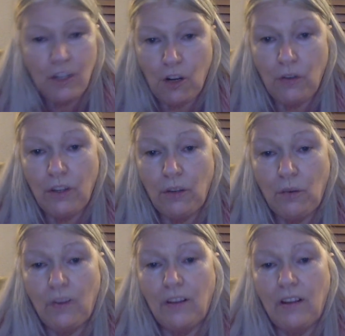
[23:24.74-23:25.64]
show
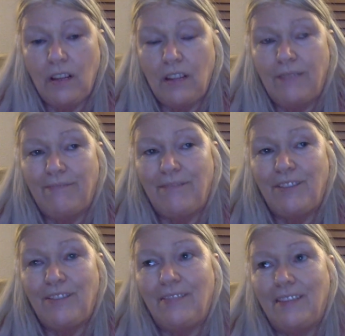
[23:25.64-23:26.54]
you
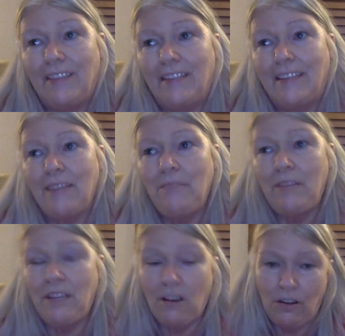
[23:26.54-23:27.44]
can
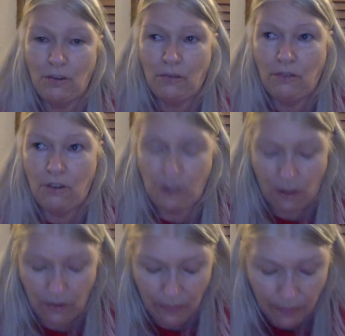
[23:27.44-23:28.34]
be
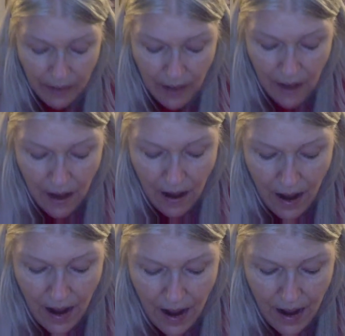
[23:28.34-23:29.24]
controversial,
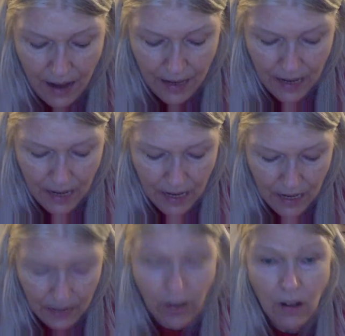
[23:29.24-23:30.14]
and it
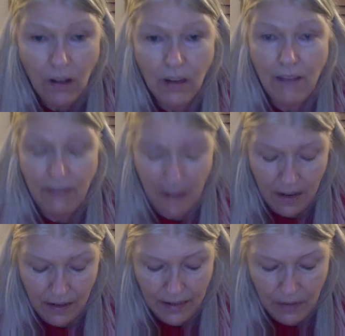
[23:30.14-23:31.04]
is called a
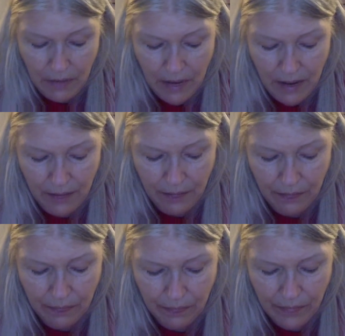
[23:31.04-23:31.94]
fantasy pen.
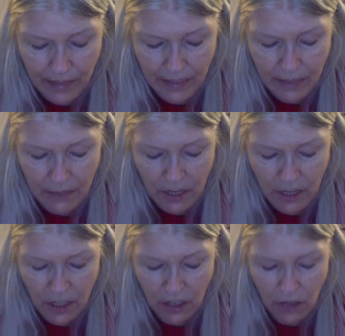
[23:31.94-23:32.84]
This
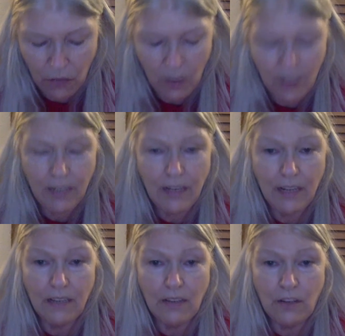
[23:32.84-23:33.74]
particular one
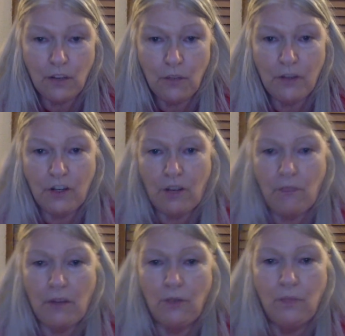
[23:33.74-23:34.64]
is a super
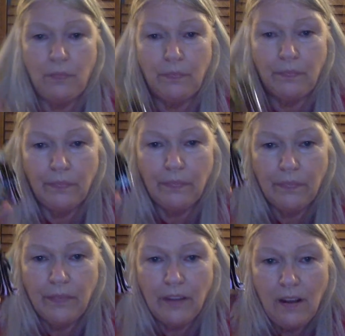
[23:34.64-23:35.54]
jumbo,
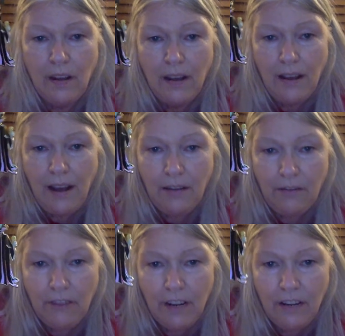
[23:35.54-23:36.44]
and a
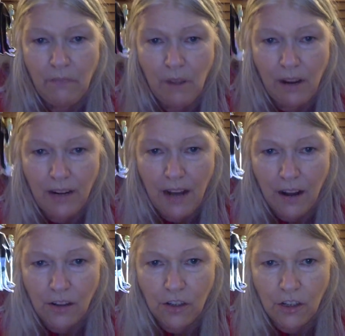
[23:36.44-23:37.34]
friend of mine
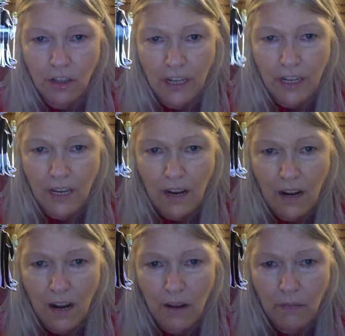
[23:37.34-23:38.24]
actually
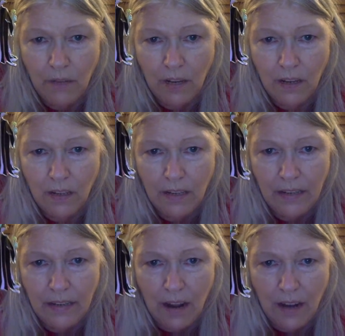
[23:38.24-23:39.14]

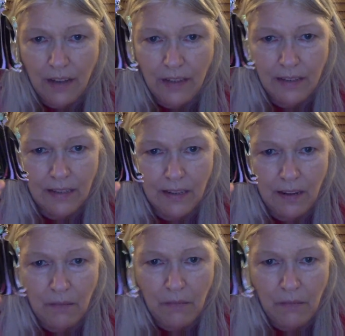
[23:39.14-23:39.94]
designs and